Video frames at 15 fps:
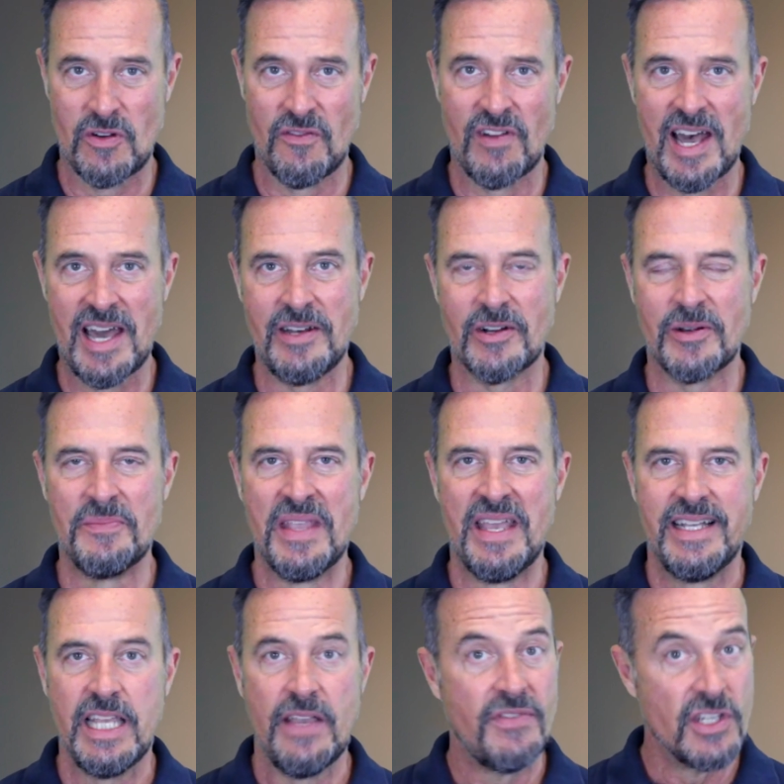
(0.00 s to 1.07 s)
provider.
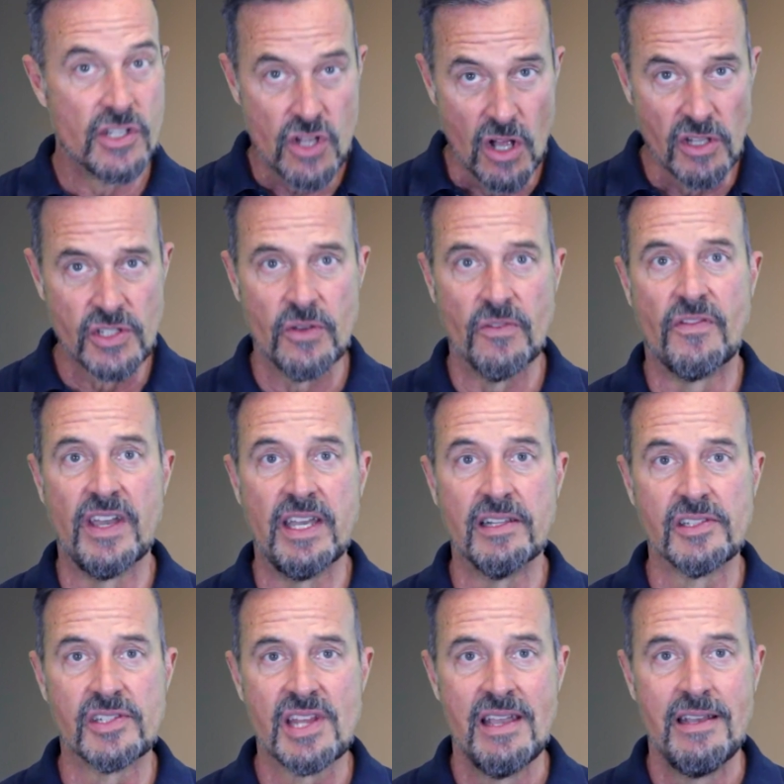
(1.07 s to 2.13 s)
If this also
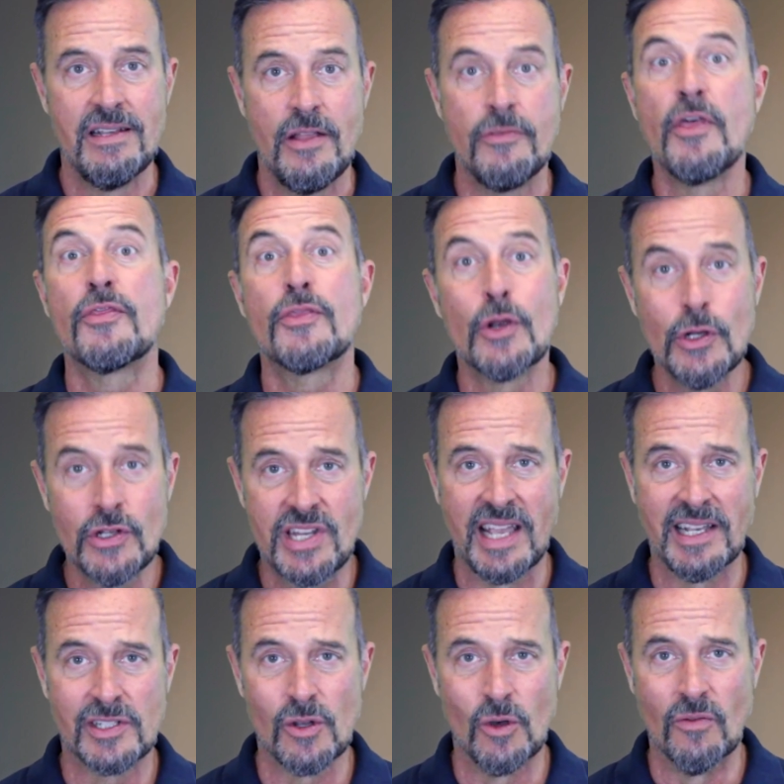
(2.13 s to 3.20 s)
fails, the third
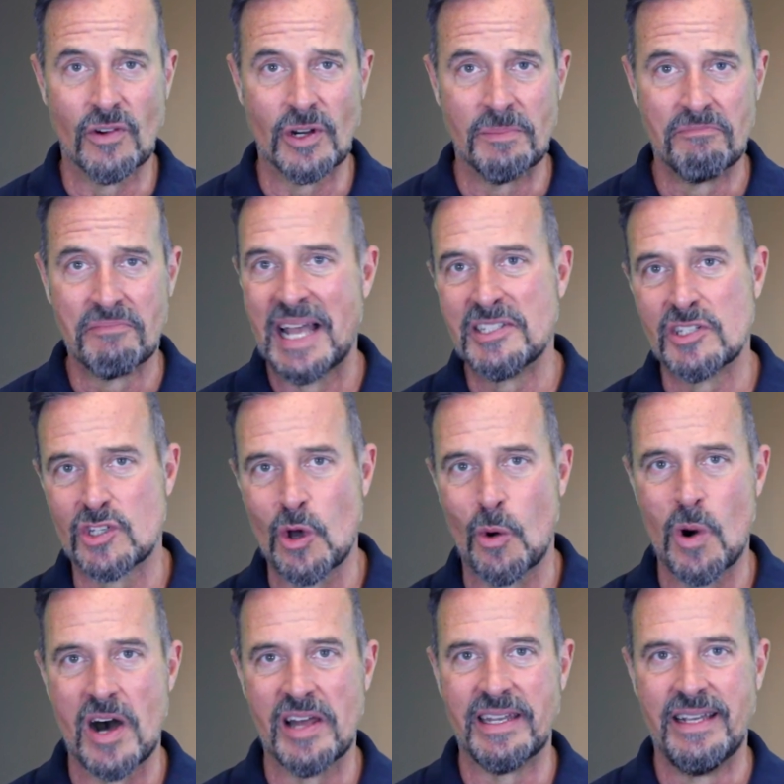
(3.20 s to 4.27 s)
takes over, and
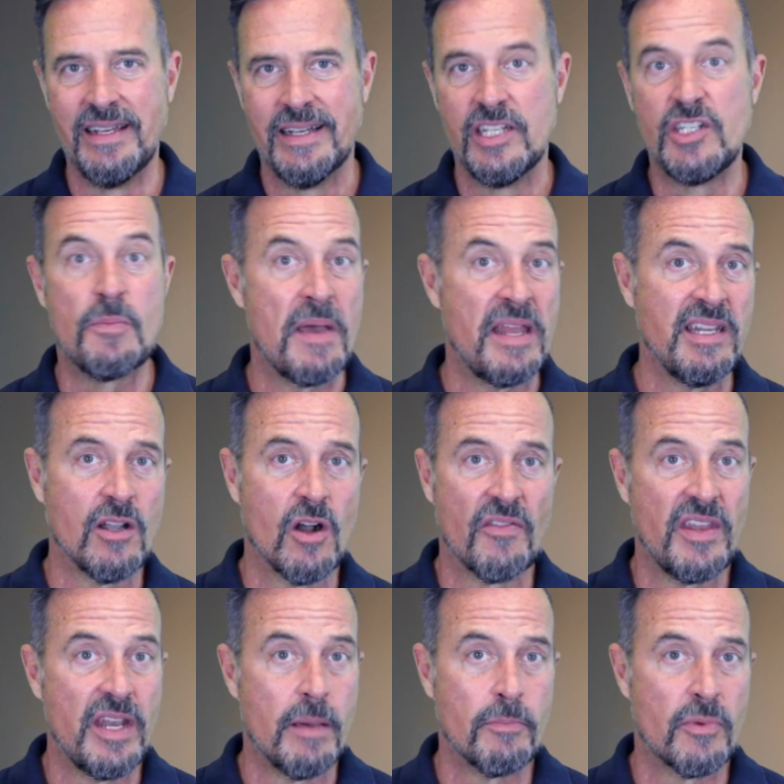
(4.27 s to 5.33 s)
so on, depending
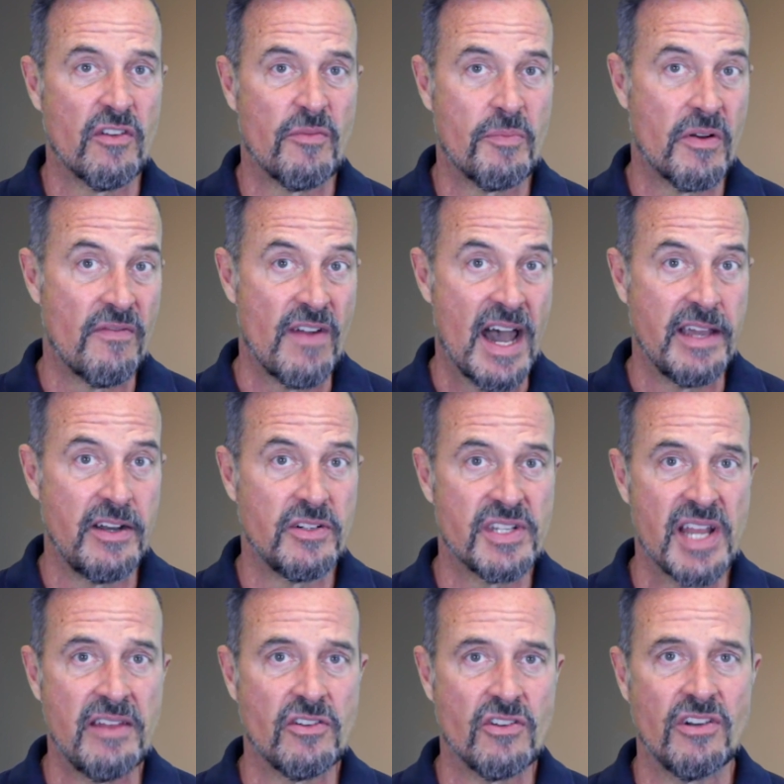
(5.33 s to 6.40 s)
on the number of
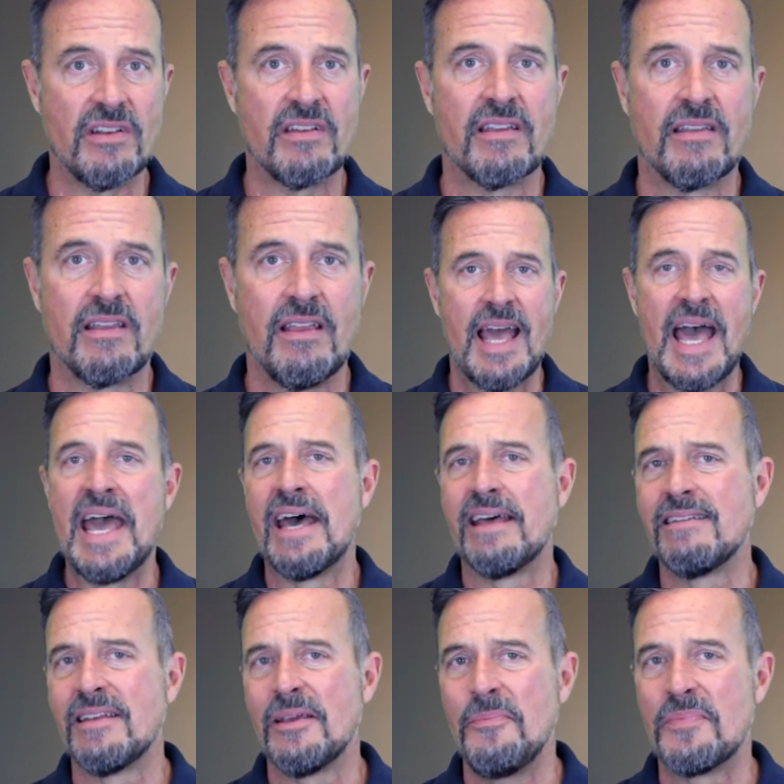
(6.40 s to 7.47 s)
providers entered.
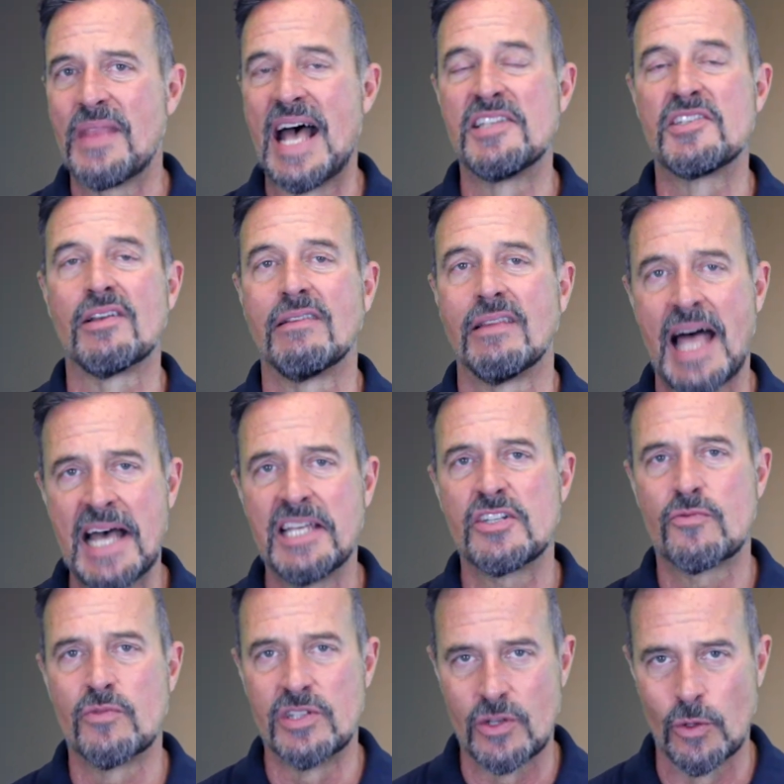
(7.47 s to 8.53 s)
And, as a
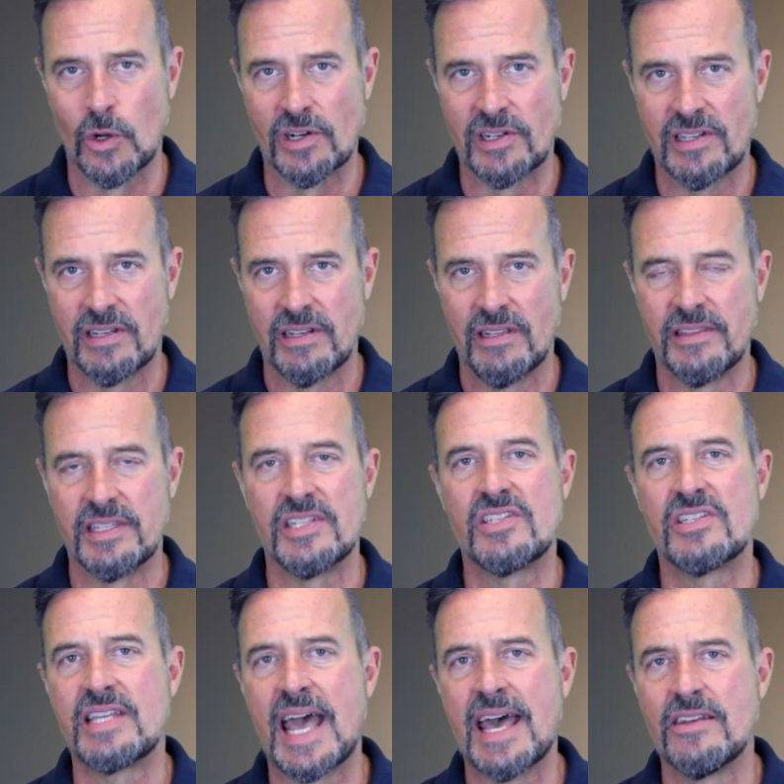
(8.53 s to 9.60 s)
last resort, the
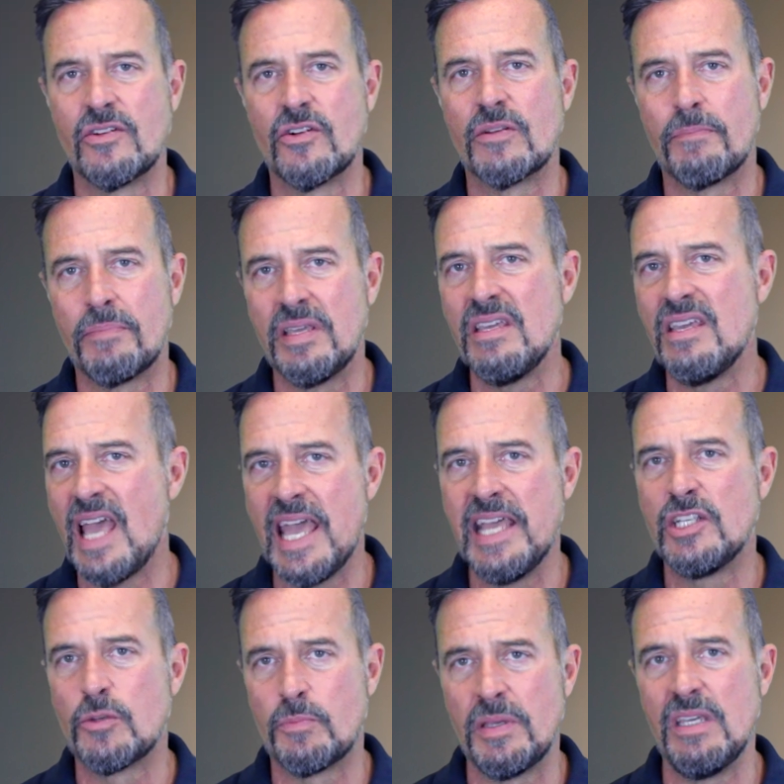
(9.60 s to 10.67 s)
standard
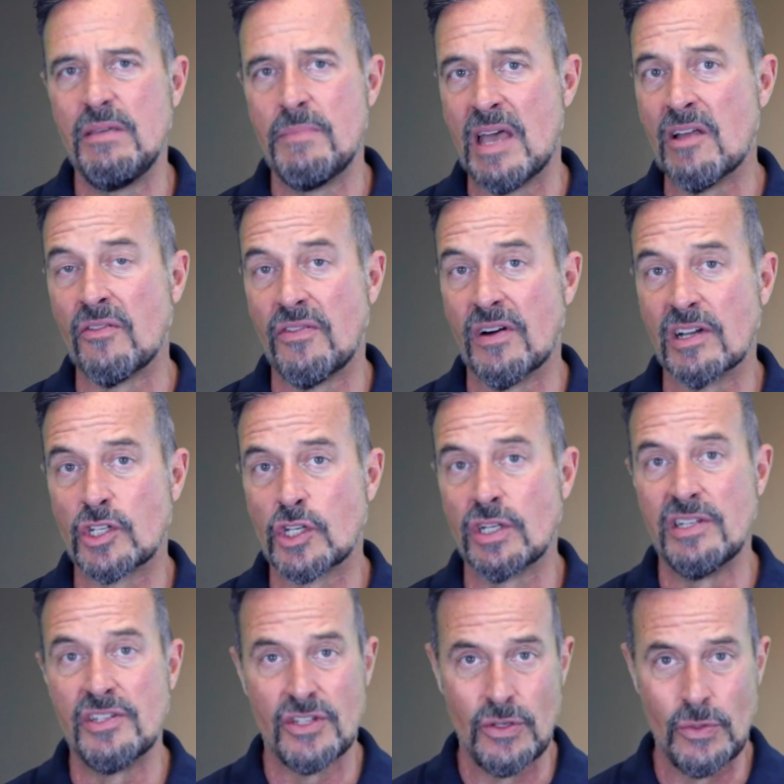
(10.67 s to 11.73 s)
PHP mail
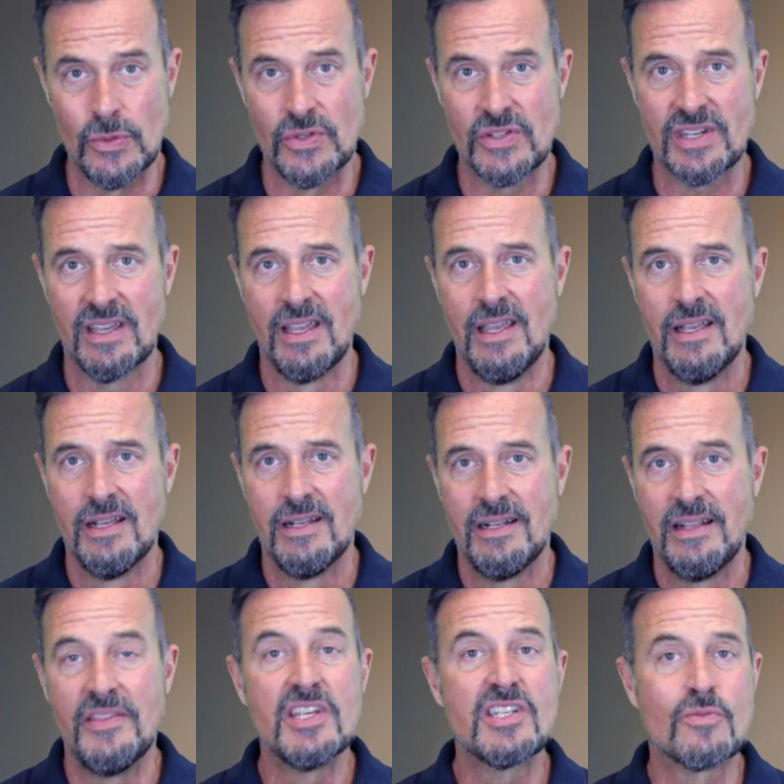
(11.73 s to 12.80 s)
function is used.
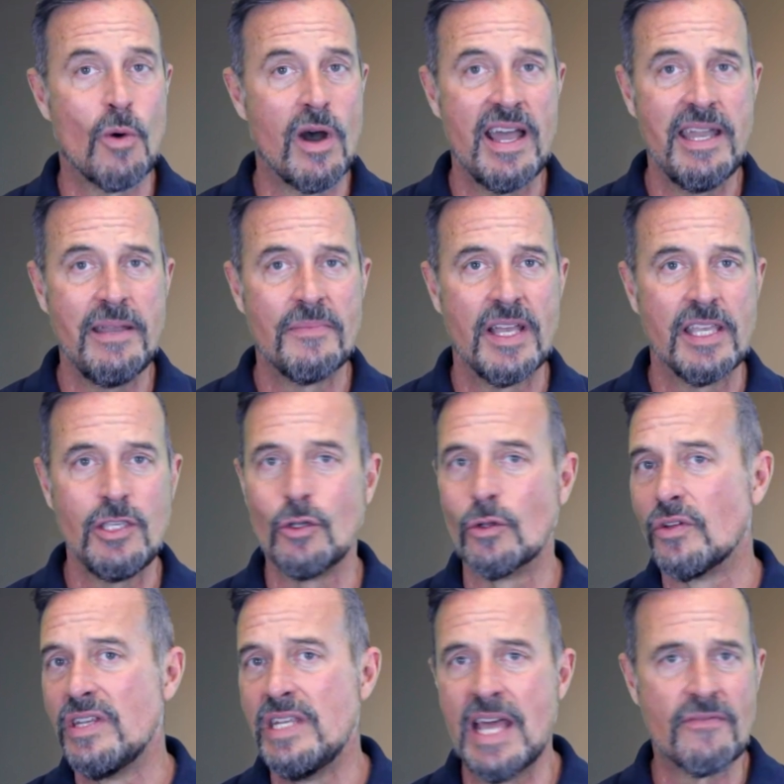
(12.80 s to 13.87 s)
This way,
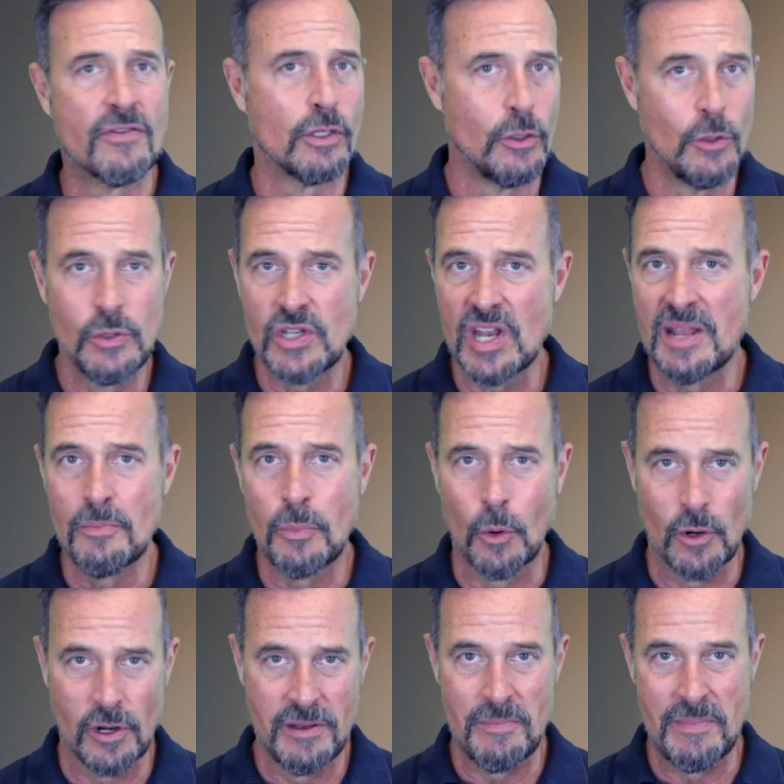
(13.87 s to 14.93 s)
you'll never lose an
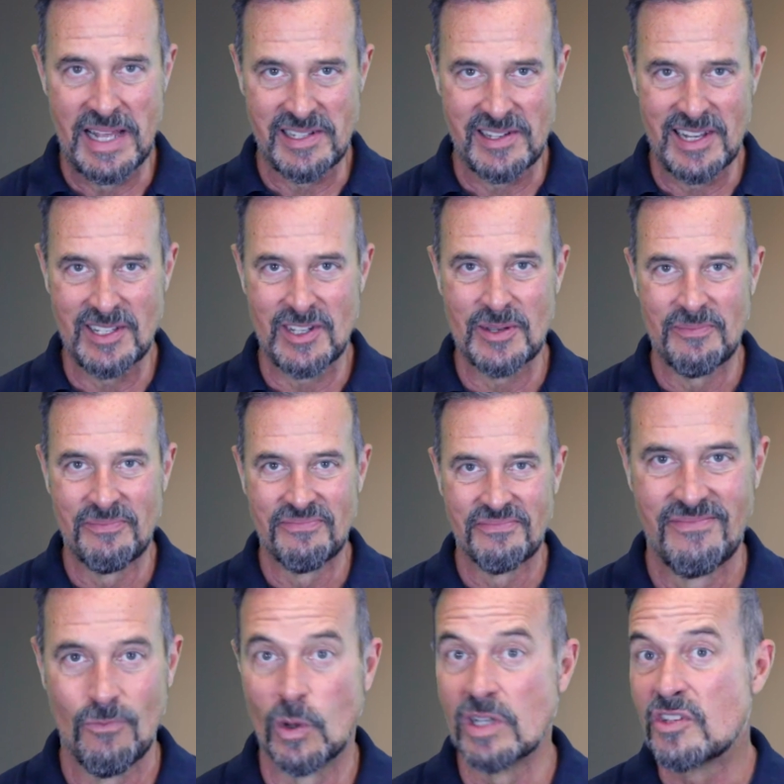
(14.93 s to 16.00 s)
important message.
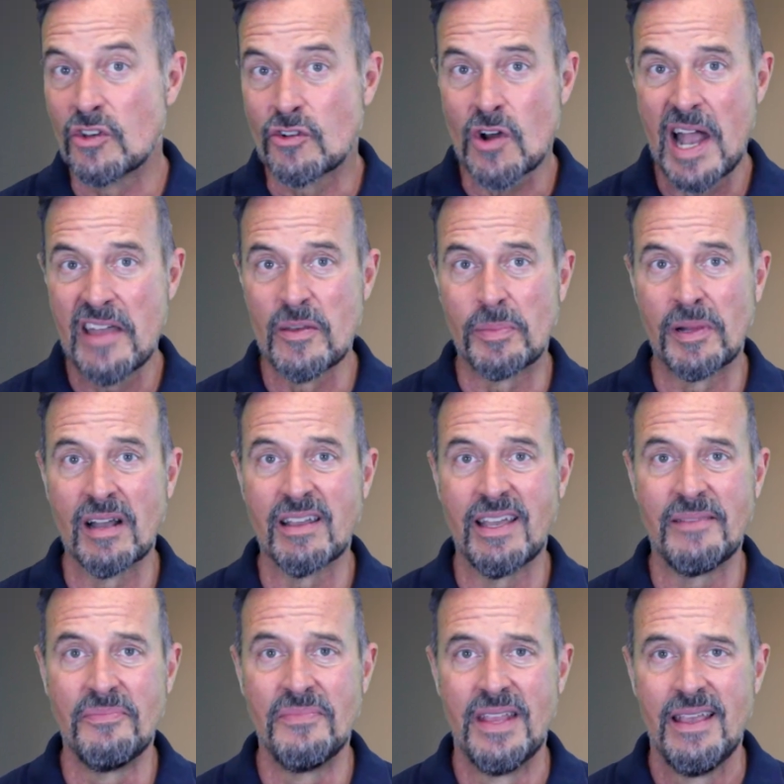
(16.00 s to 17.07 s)
Want to try the
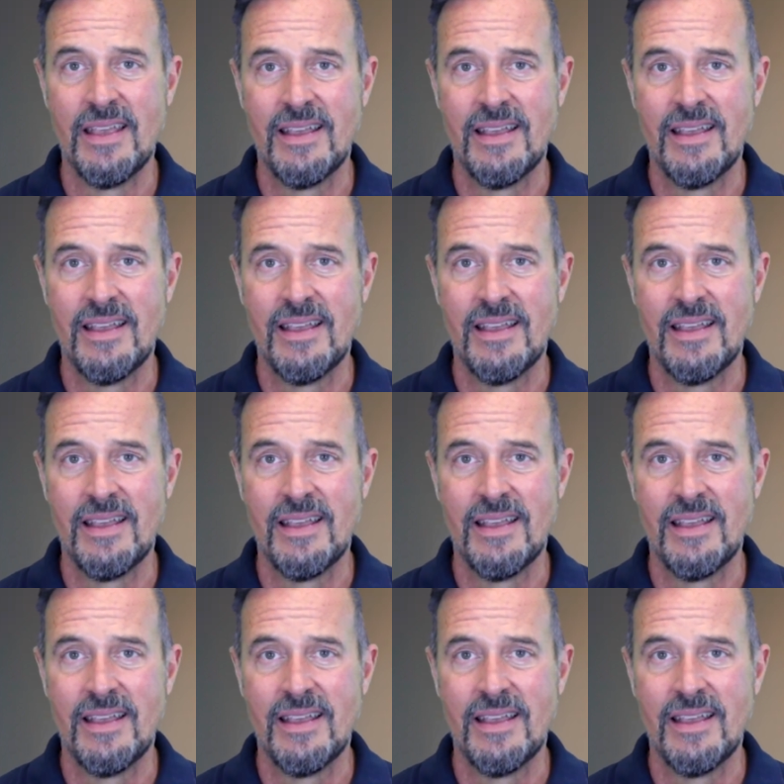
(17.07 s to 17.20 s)
plugin?